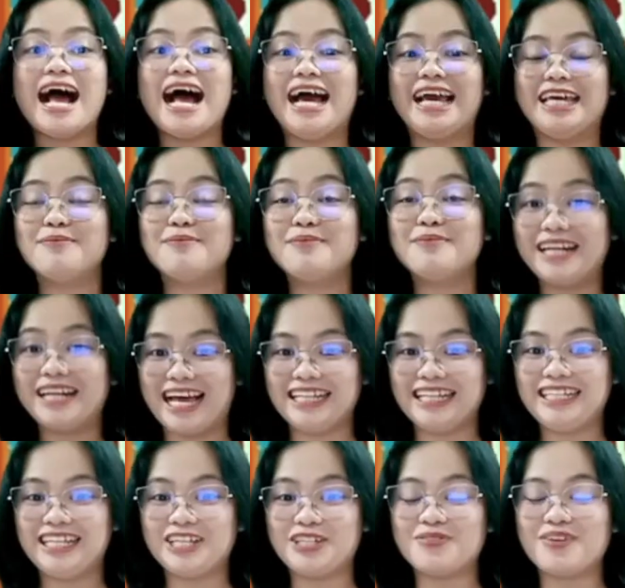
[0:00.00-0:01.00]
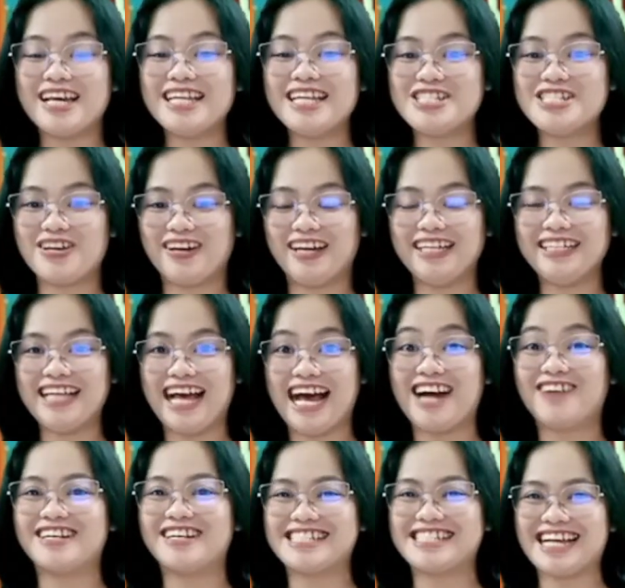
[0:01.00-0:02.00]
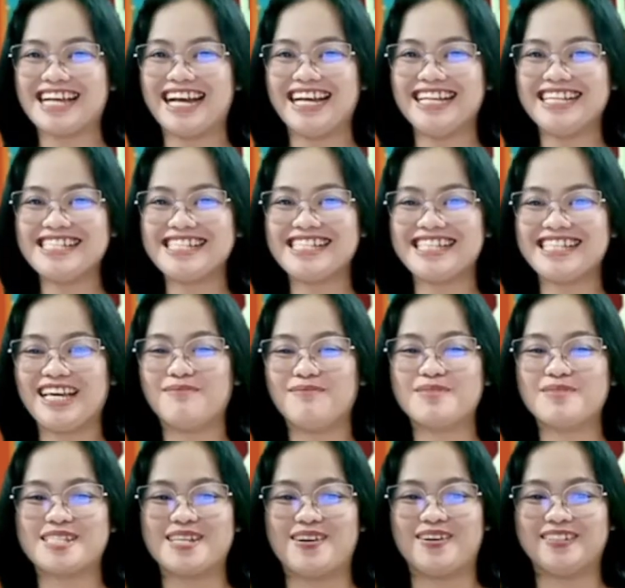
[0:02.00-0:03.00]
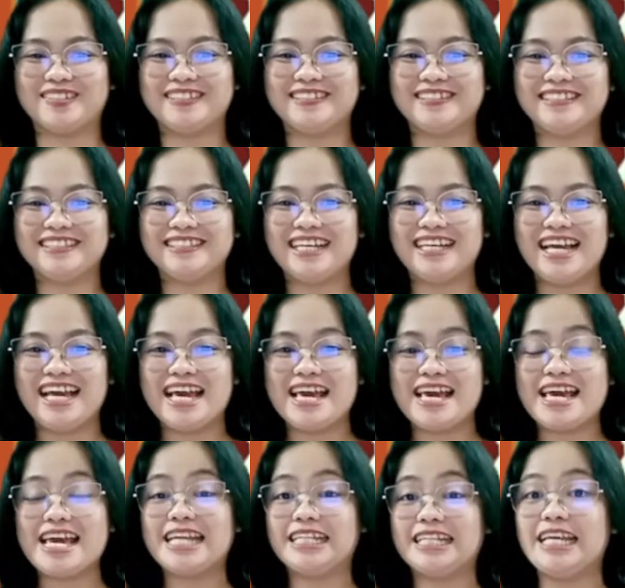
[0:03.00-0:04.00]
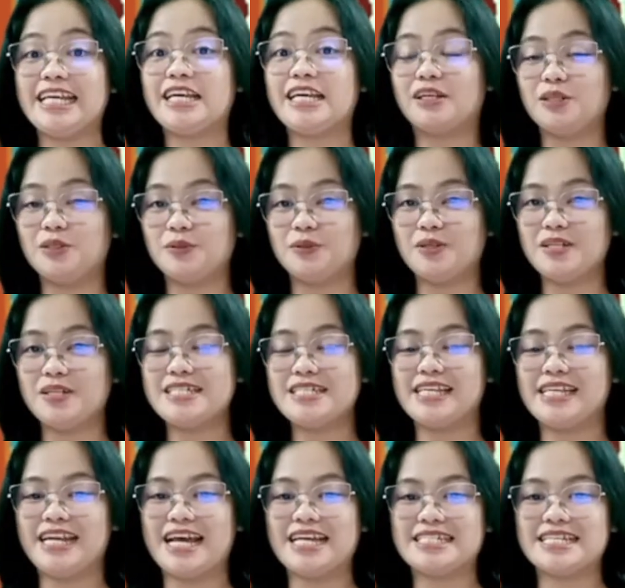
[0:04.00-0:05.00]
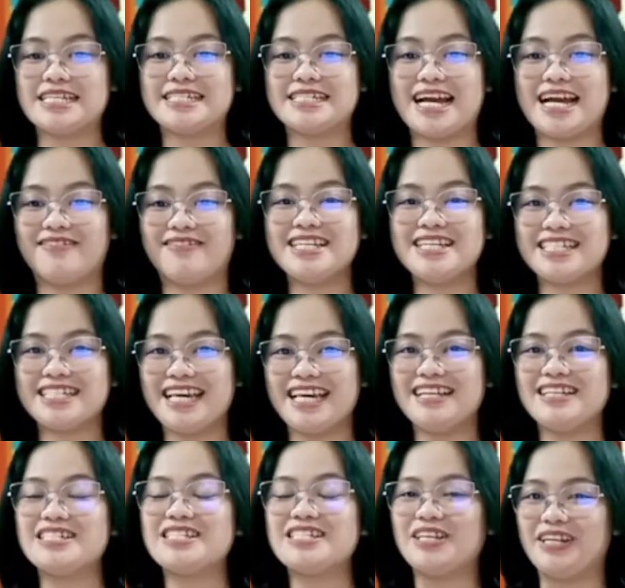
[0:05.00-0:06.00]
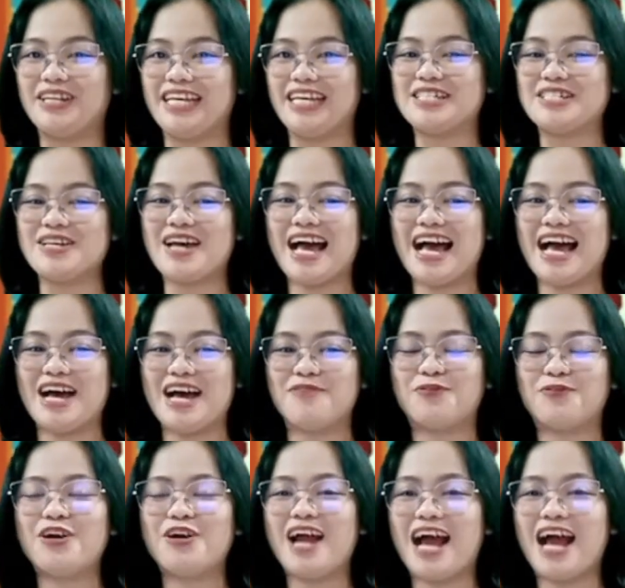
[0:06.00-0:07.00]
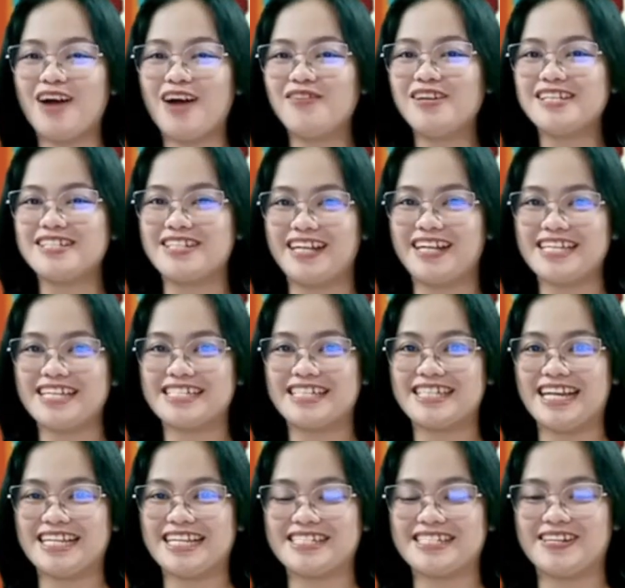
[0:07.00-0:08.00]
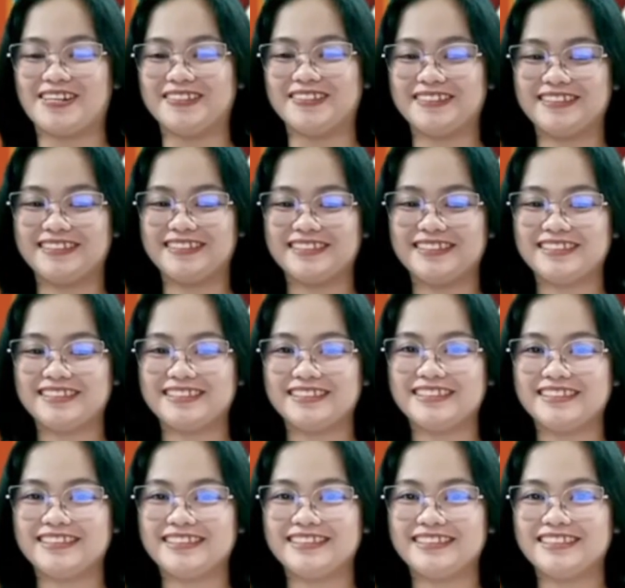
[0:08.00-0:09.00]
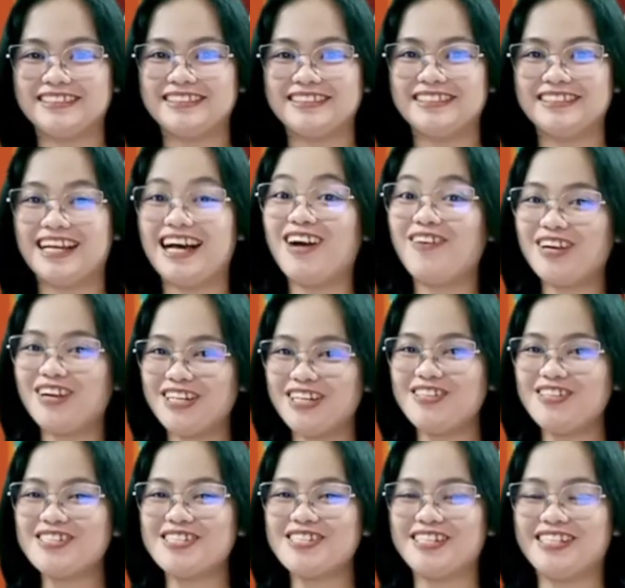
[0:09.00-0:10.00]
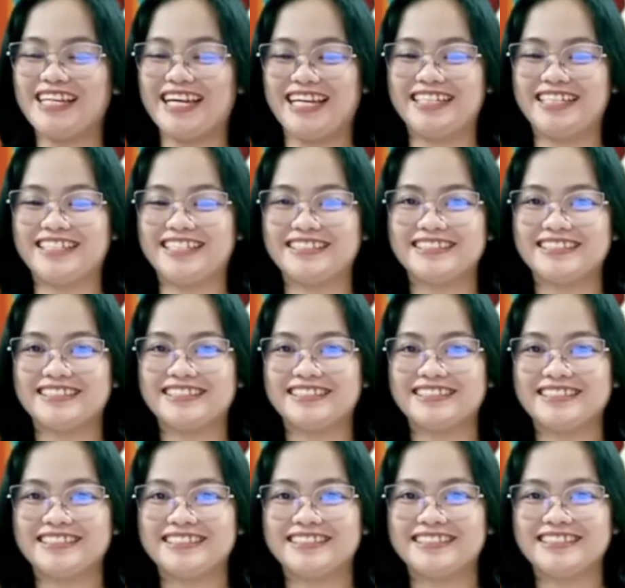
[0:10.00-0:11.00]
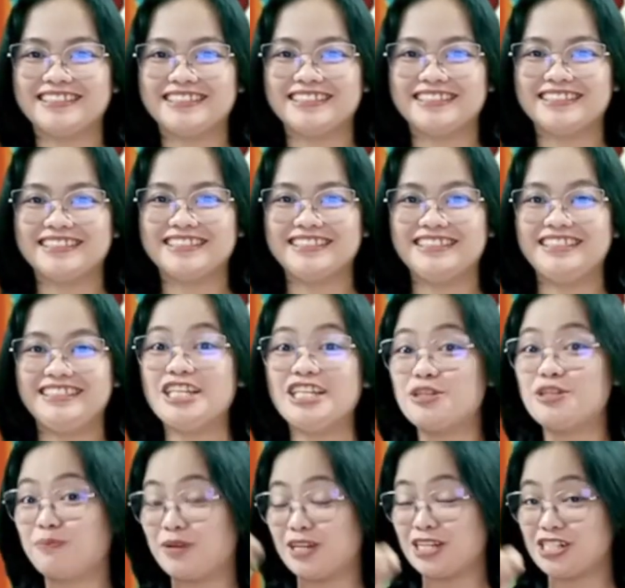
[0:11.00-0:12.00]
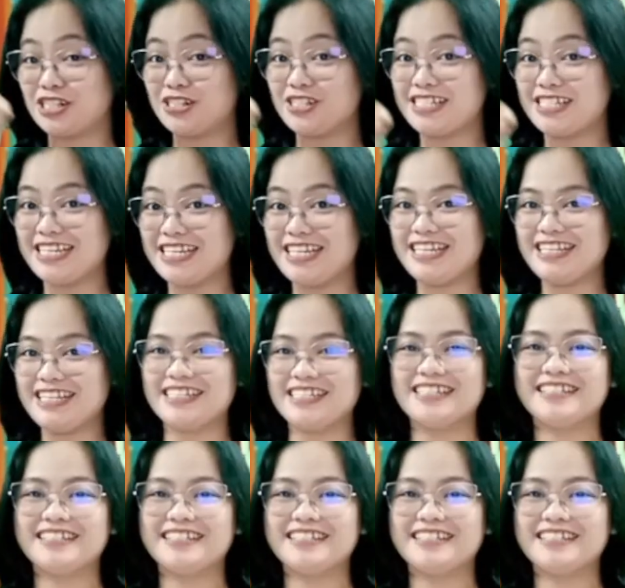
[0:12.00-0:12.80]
I am glad that you enjoyed our science theme song. It includes the necessary skills you need to have for our today's lesson. How are you today? Did you brush your teeth?